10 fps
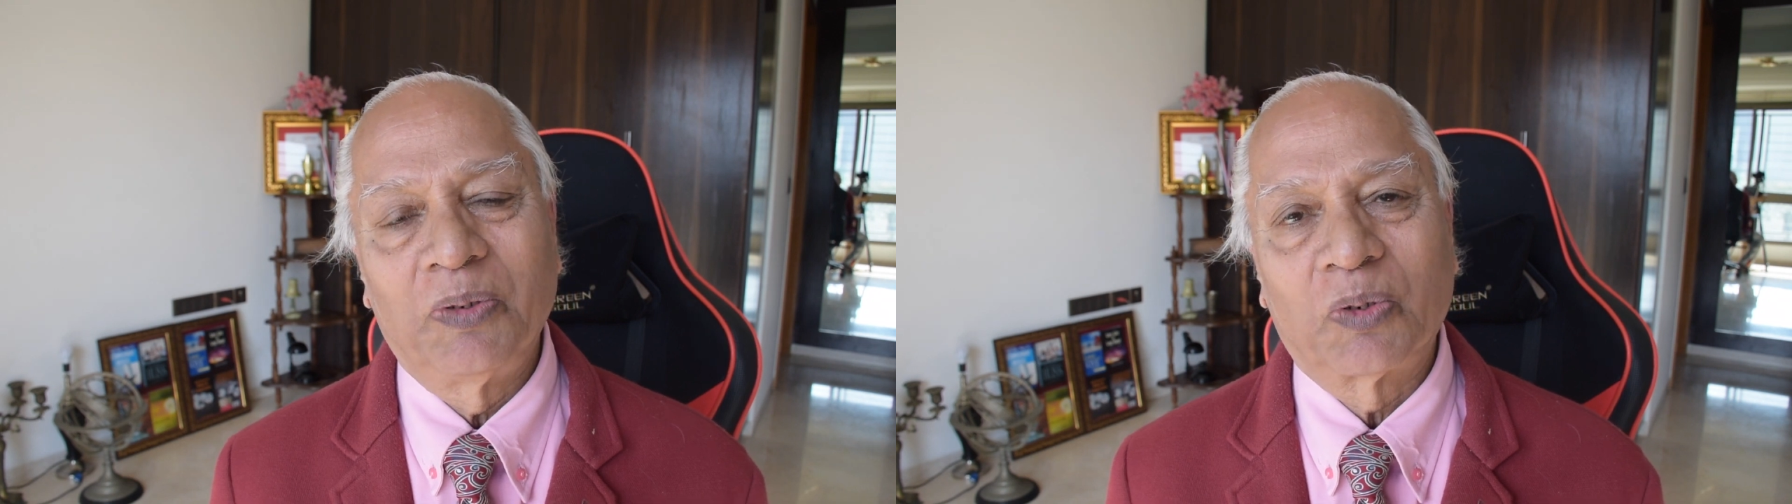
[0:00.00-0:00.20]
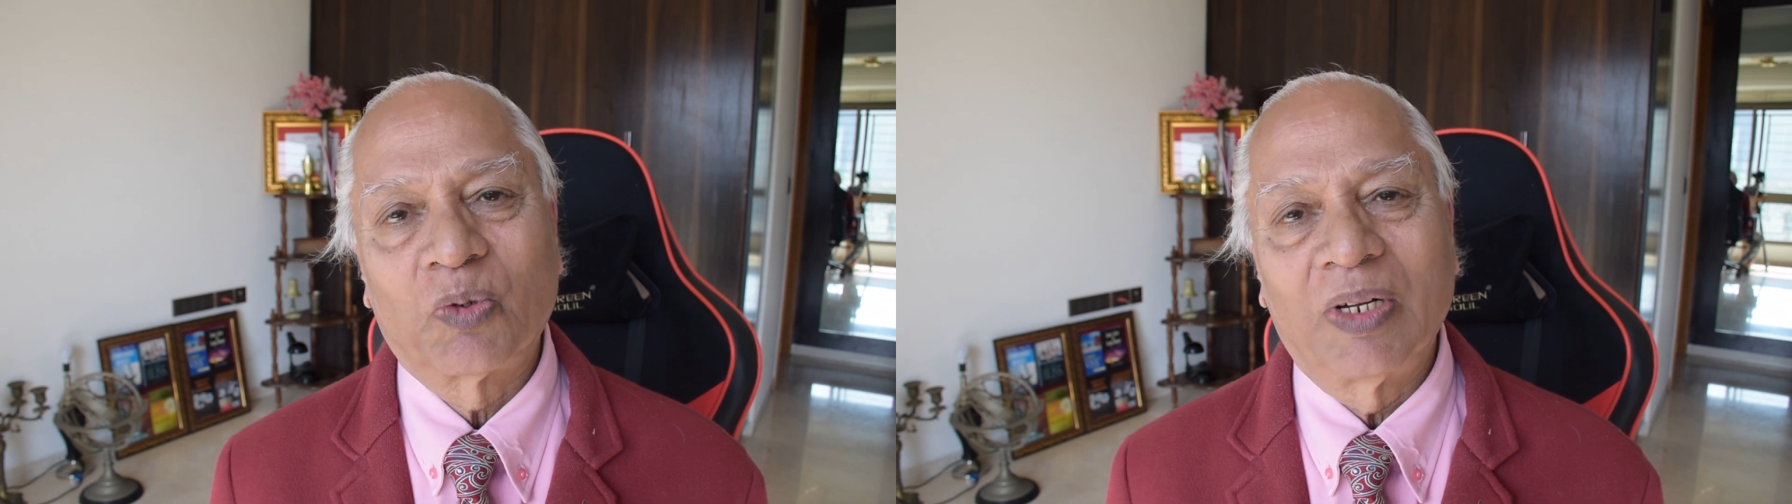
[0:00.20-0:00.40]

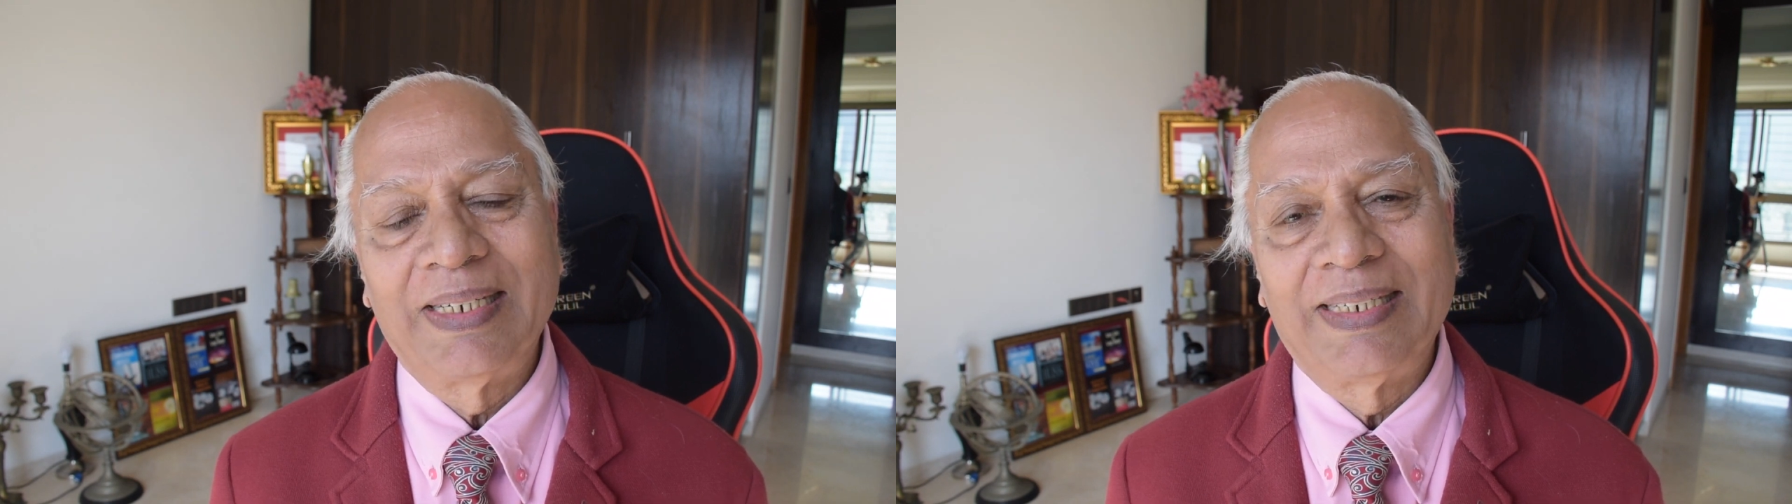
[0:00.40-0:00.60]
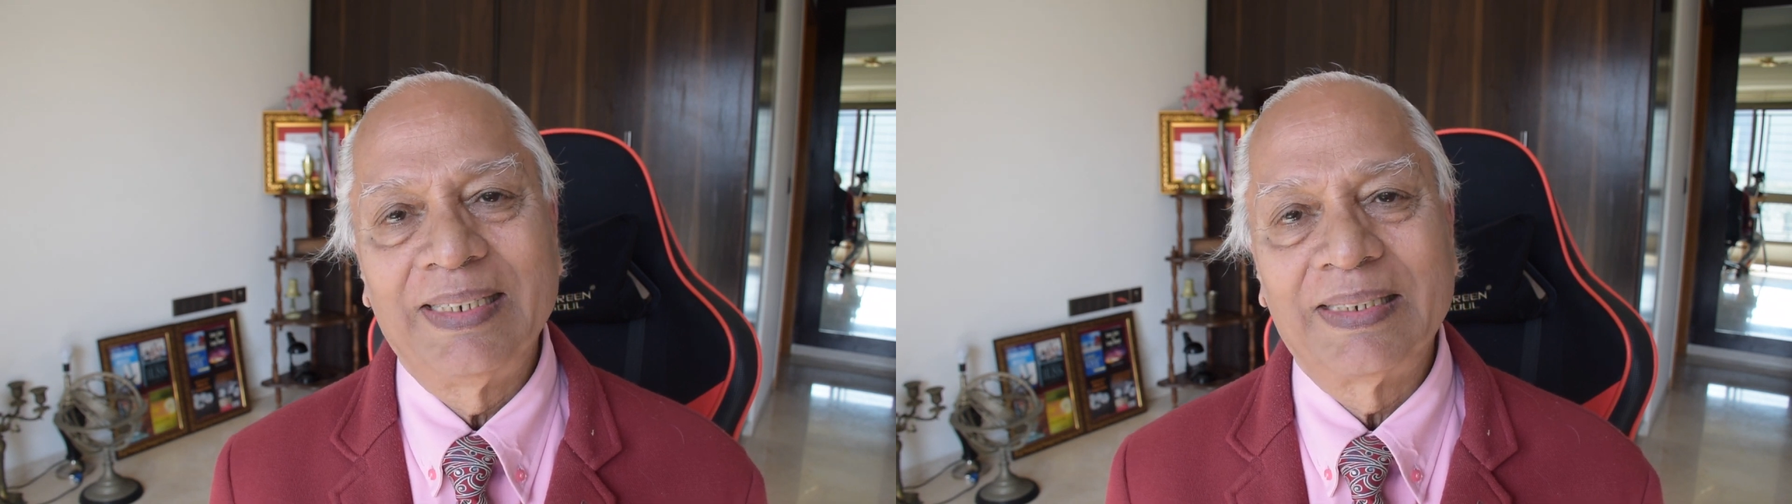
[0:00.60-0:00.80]
your
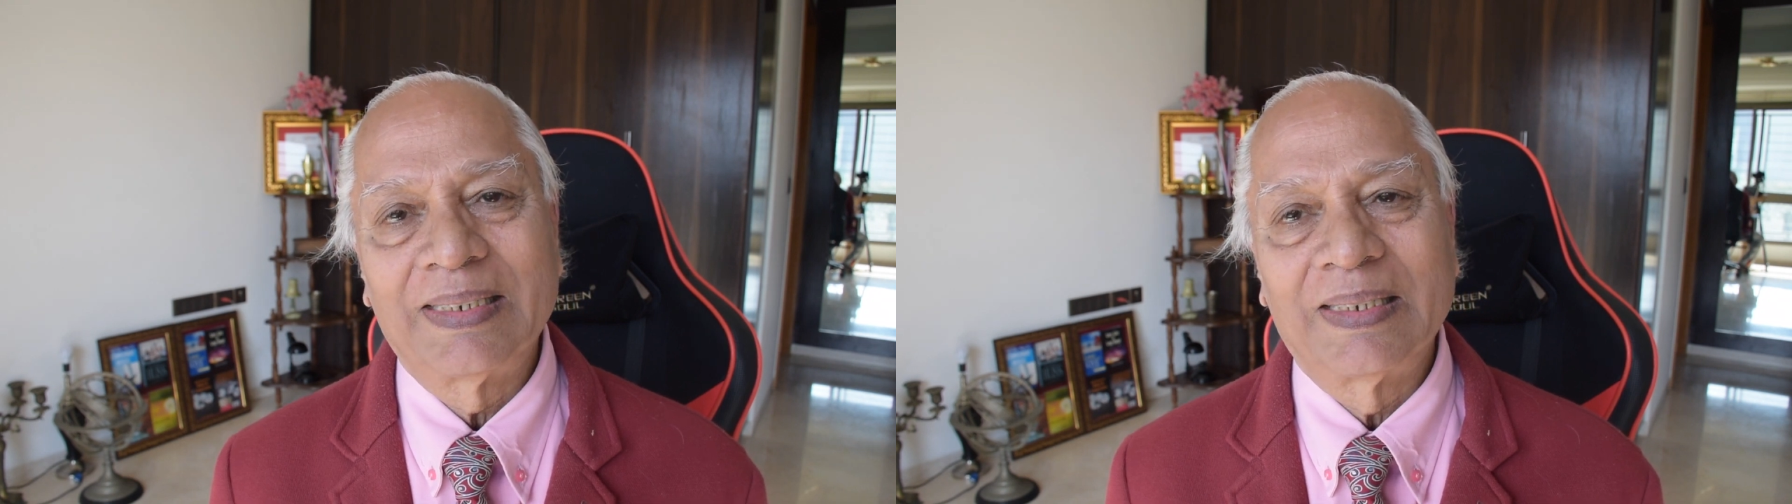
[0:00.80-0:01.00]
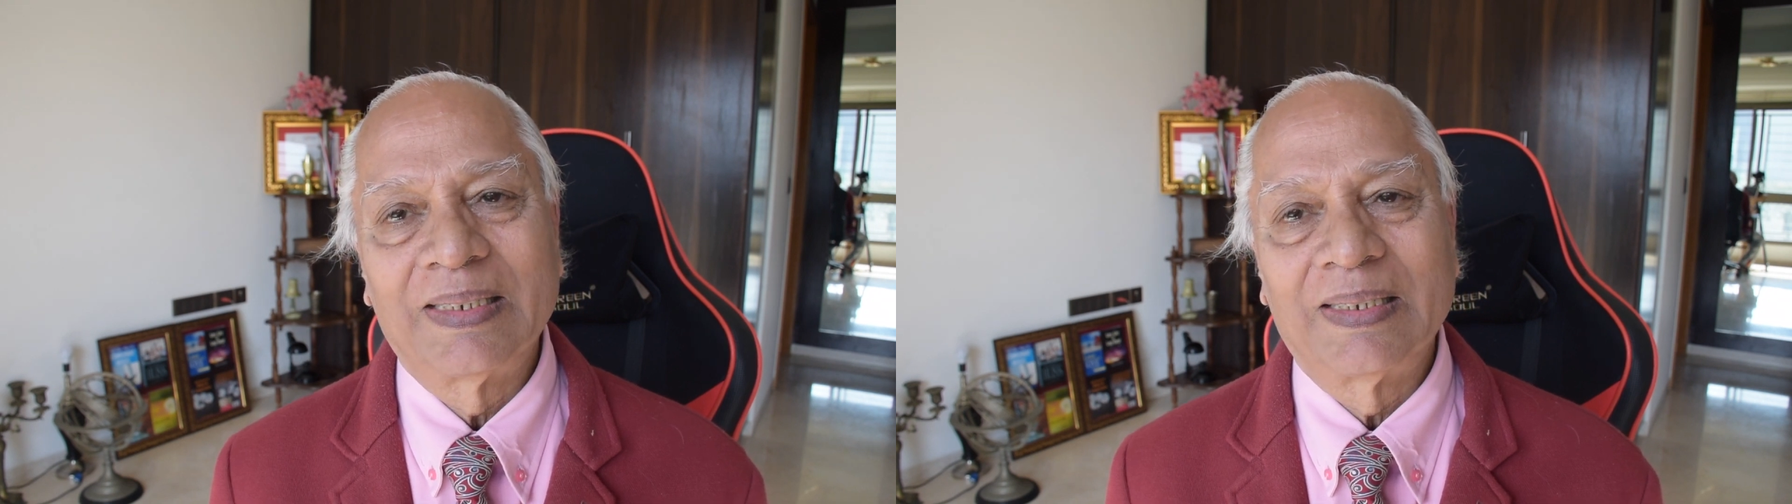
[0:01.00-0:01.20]
qualities,